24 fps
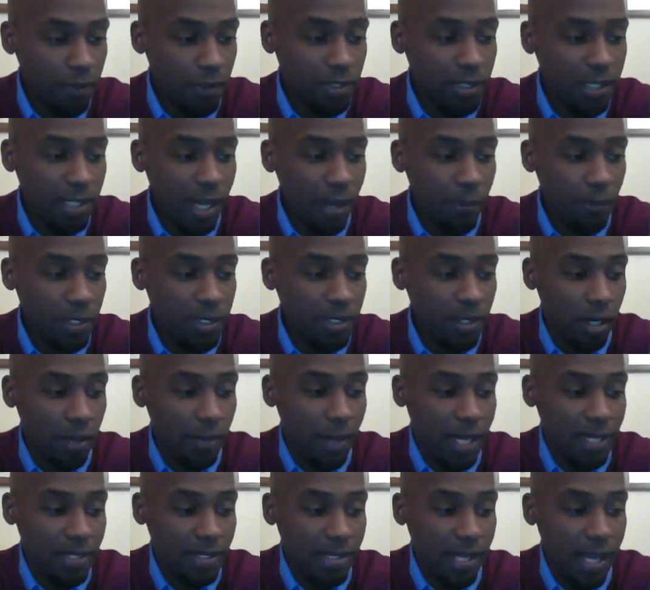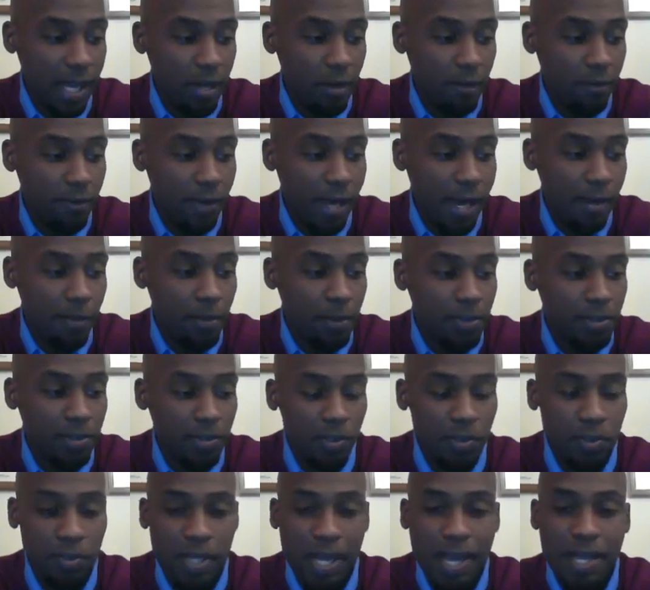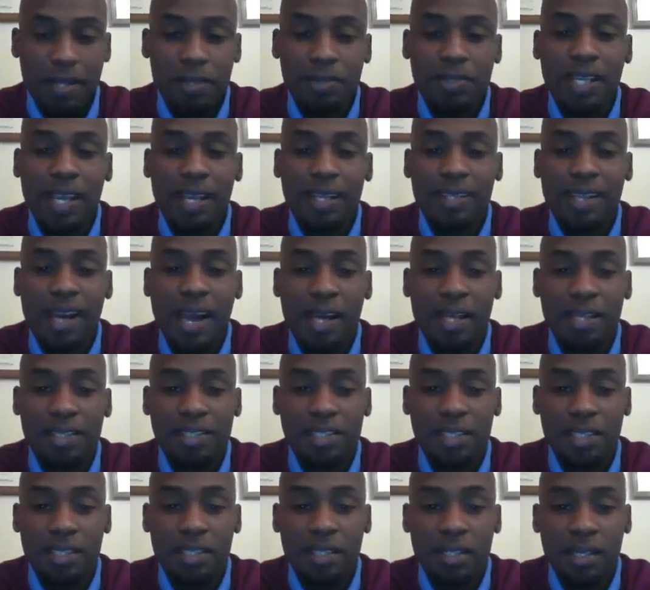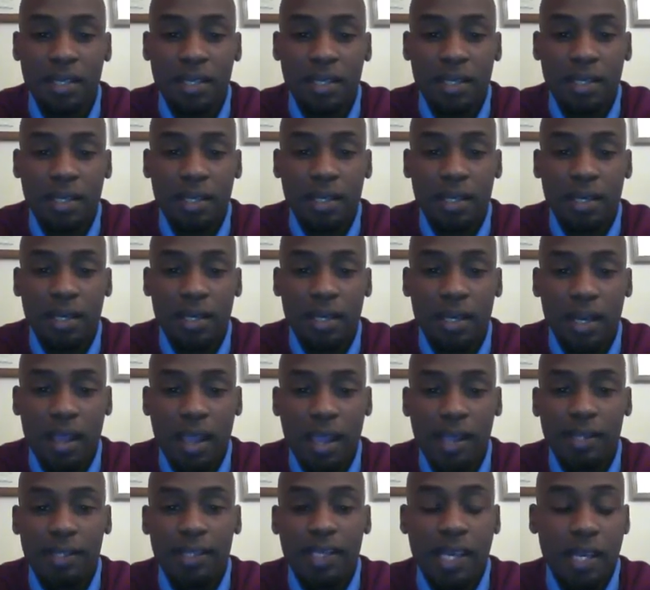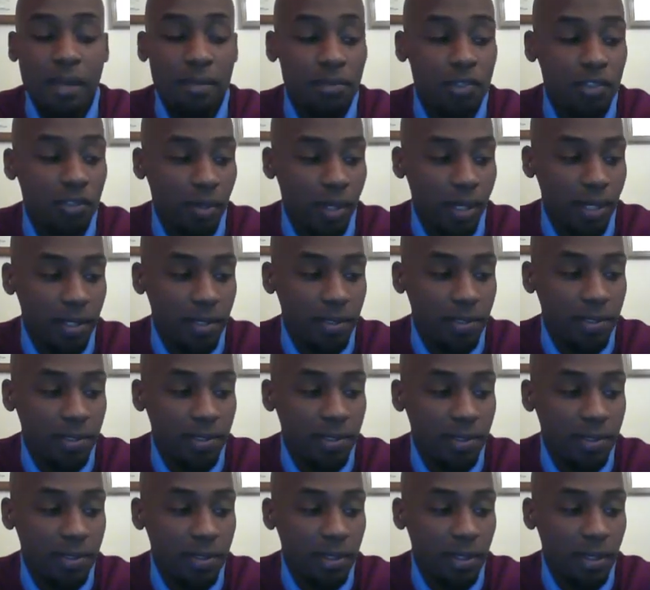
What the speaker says: First thing I want to talk about is nanofibers. Through nanotechnology and chemtrails,